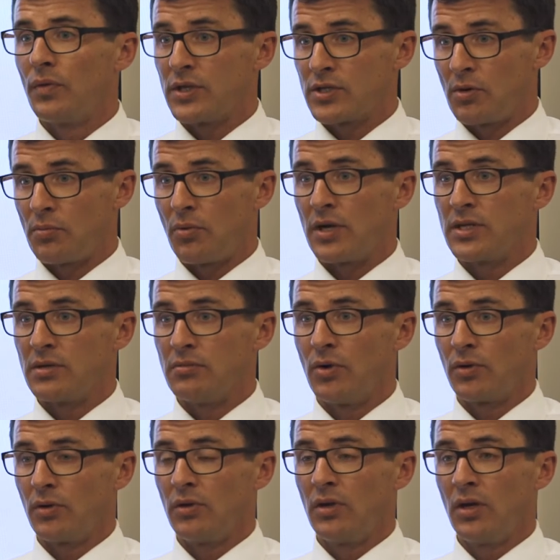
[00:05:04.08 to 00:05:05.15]
this operating
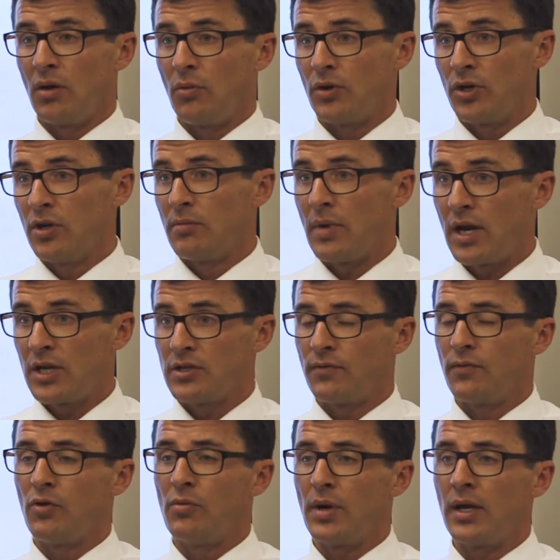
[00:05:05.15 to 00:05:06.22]
model, I want you to manage it
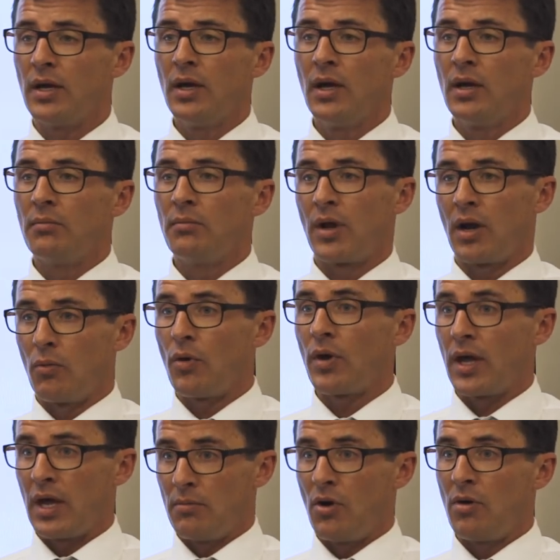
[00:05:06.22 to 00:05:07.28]
for me, but I want it
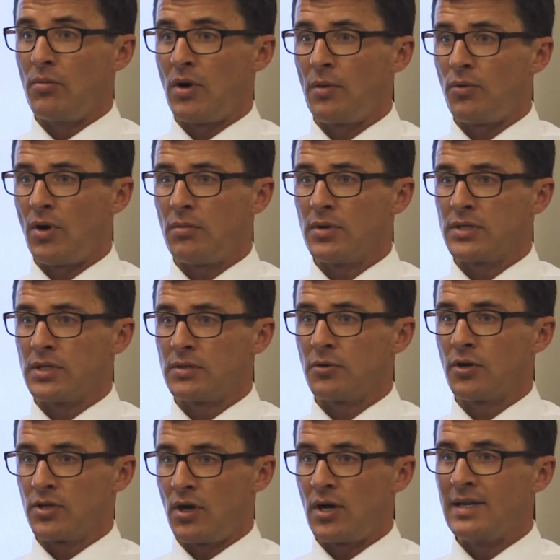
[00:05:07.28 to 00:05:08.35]
in, on my premises
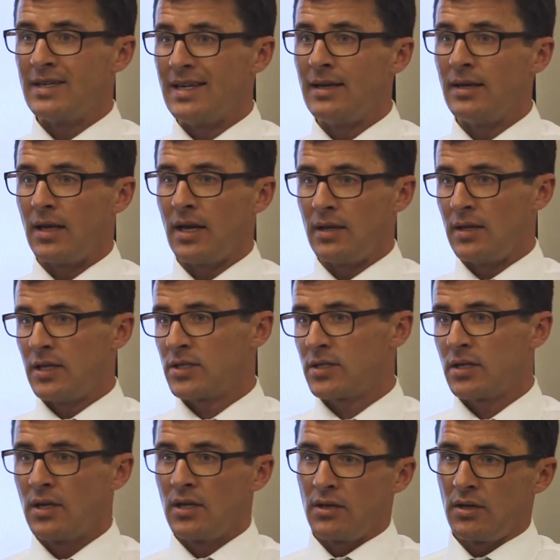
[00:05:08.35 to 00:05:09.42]
because I need it in this
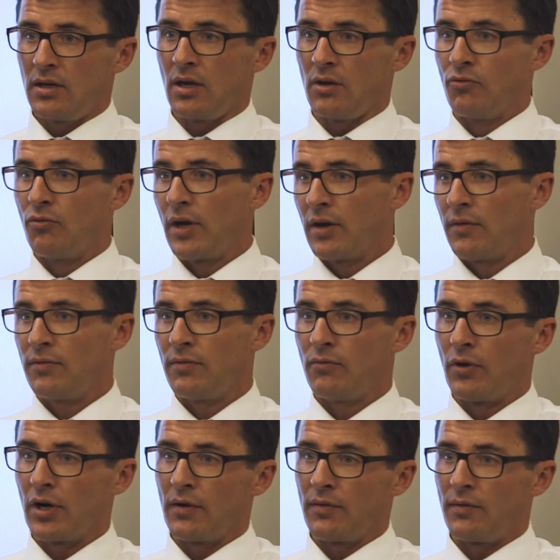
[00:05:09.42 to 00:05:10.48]
ring
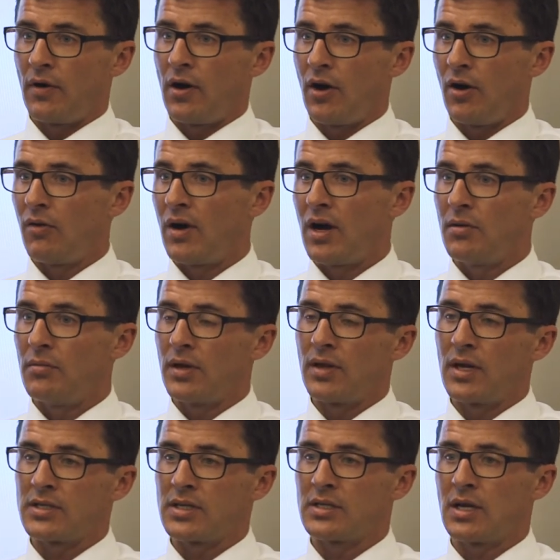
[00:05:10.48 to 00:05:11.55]
of fire around me.
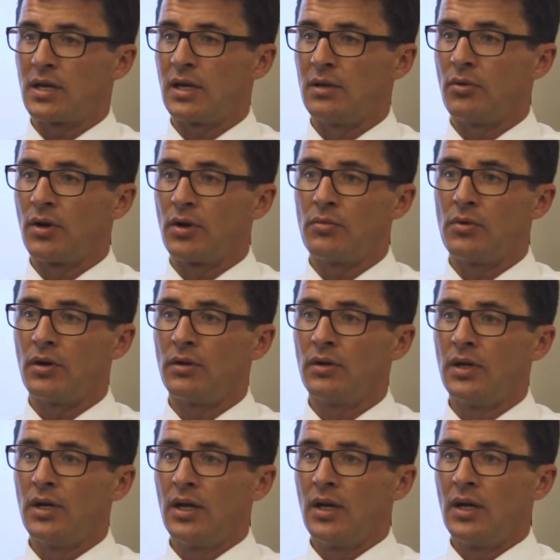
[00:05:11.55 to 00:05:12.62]
That's exactly what I
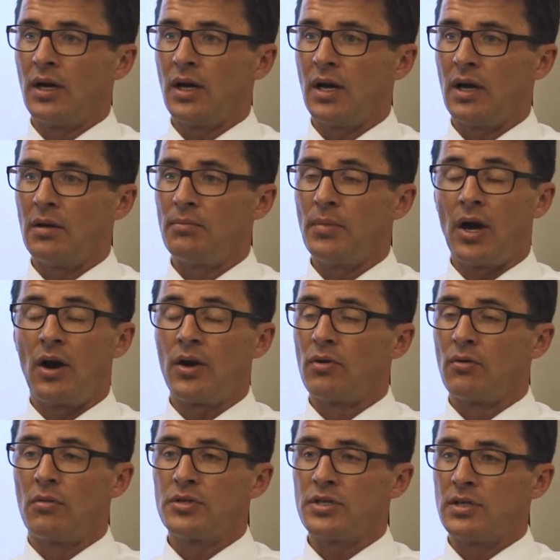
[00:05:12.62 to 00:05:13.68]
want. But either
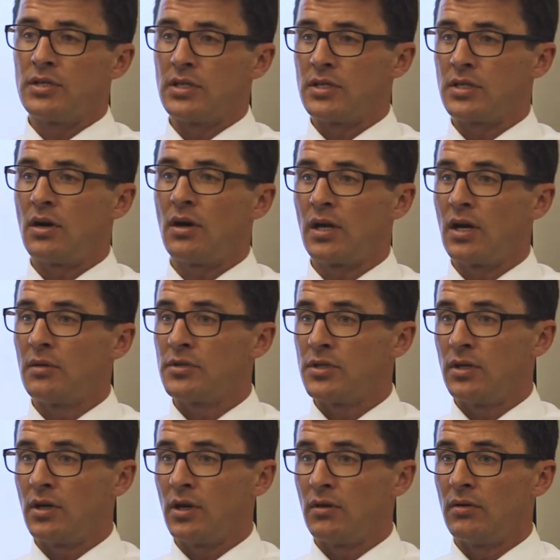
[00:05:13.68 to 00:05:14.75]
option is entirely up to
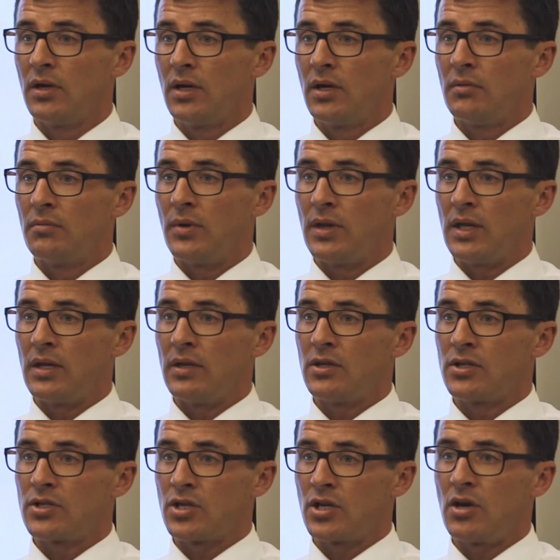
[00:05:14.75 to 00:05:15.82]
you. But
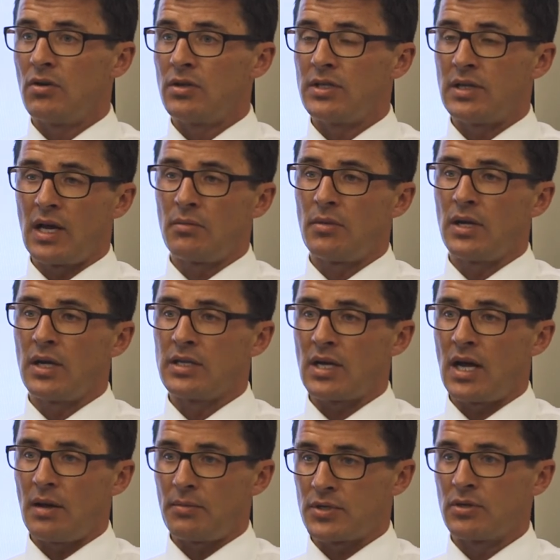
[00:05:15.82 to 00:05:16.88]
the security element is
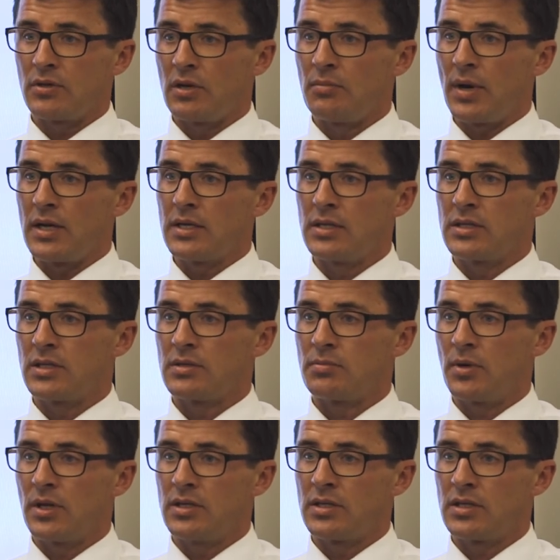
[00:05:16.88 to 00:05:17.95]
absolutely baked into this
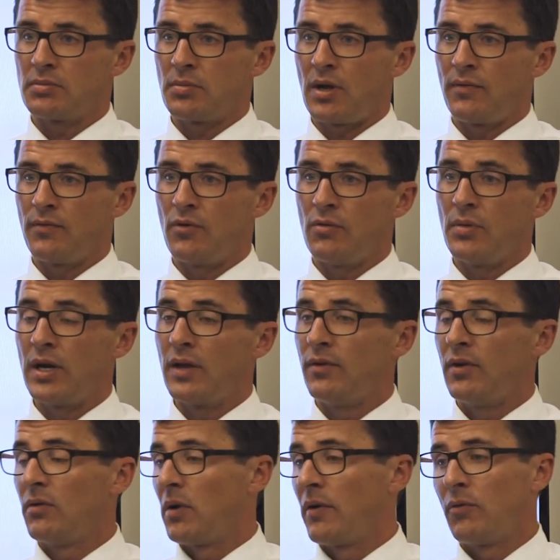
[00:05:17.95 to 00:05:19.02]
platform. And if
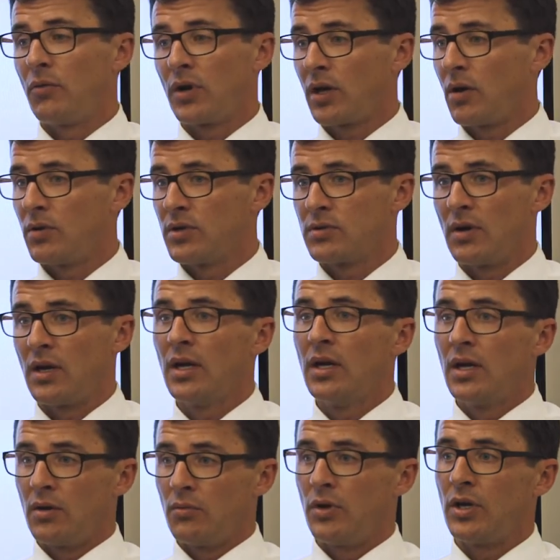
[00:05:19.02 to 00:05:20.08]
you ever want to go into it,
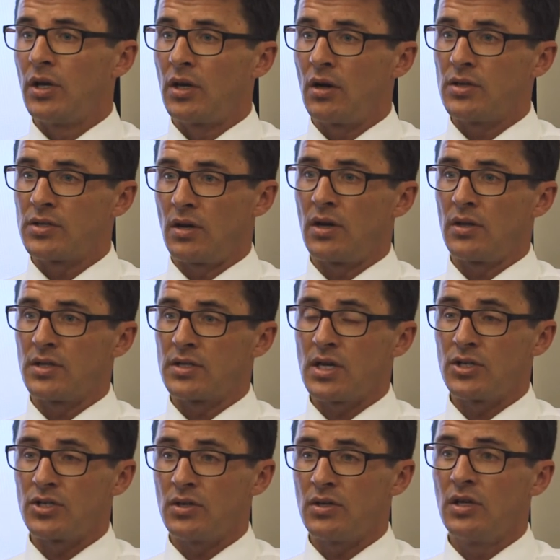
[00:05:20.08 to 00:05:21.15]
we can go into another
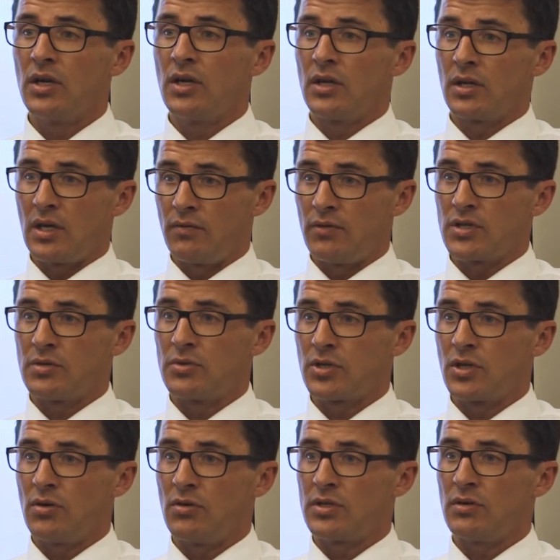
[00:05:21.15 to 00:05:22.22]
session, give you some
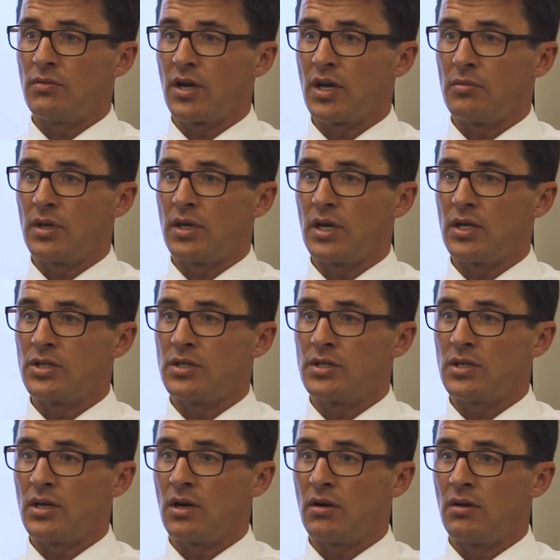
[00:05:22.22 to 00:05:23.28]
security recommendations
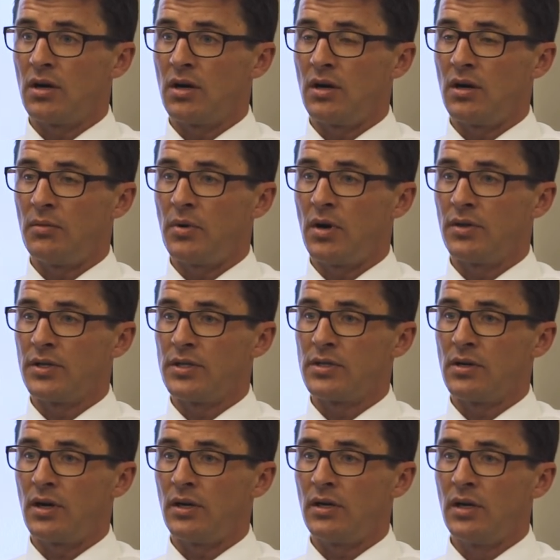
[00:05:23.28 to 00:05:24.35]
that are part of the
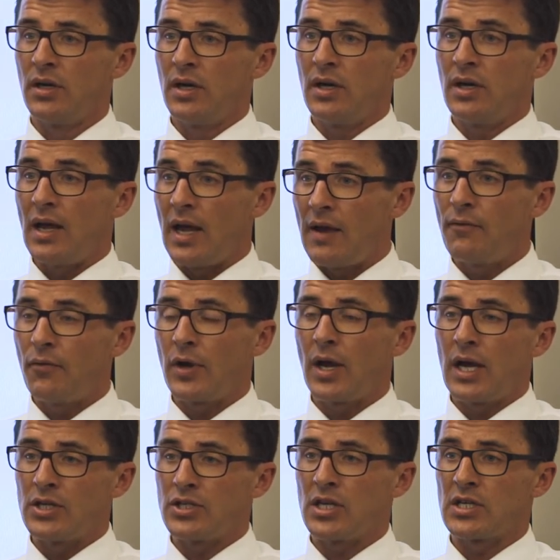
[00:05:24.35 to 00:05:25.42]
design. Every
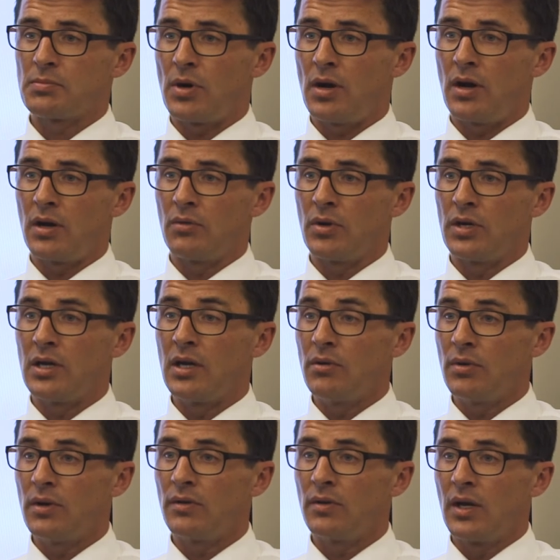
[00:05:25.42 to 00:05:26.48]
HCS partner we deal
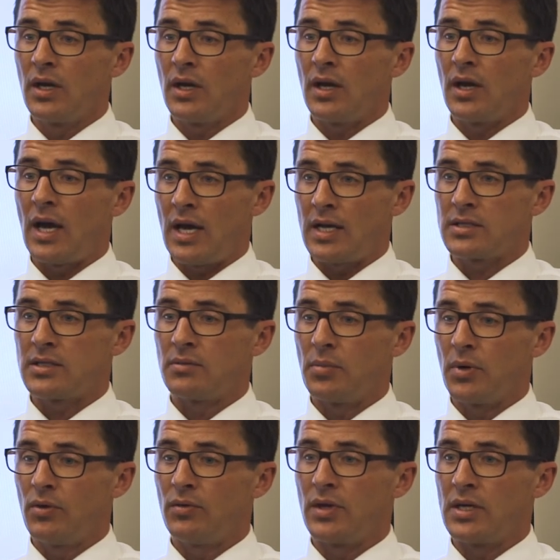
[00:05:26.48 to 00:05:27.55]
with has to
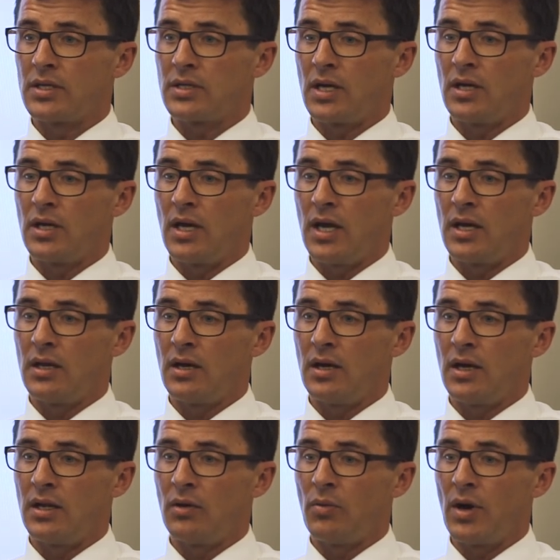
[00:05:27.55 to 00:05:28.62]
build this in
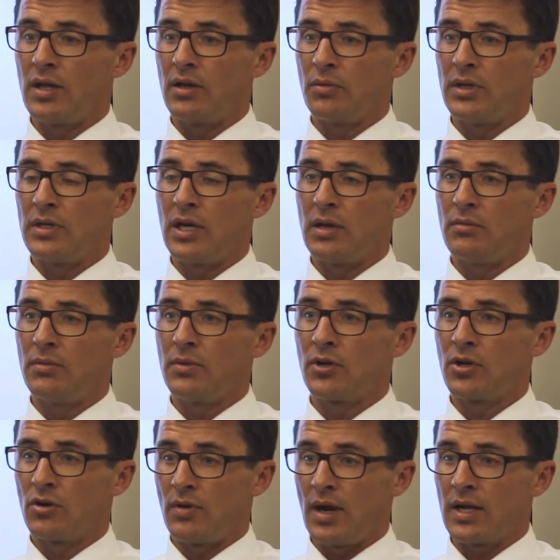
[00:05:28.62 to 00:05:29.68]
a way that we deem
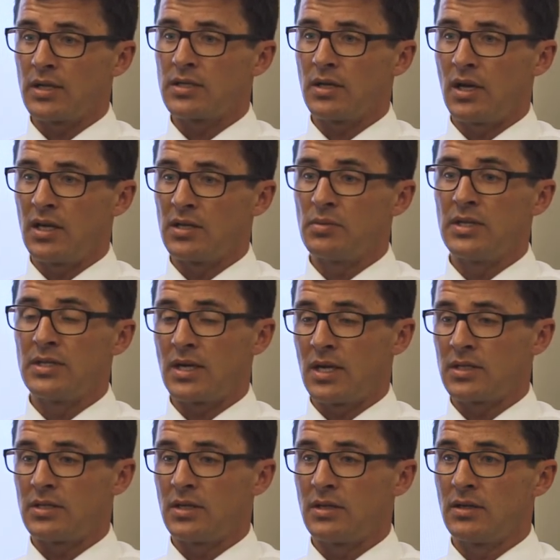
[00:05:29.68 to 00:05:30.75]
correct and has been
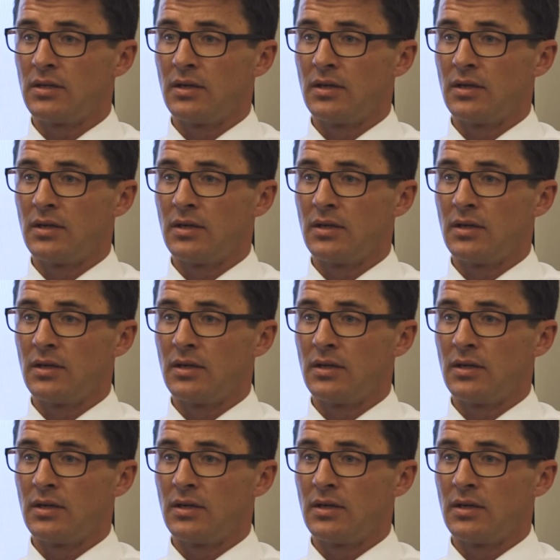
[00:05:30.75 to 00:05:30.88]
tested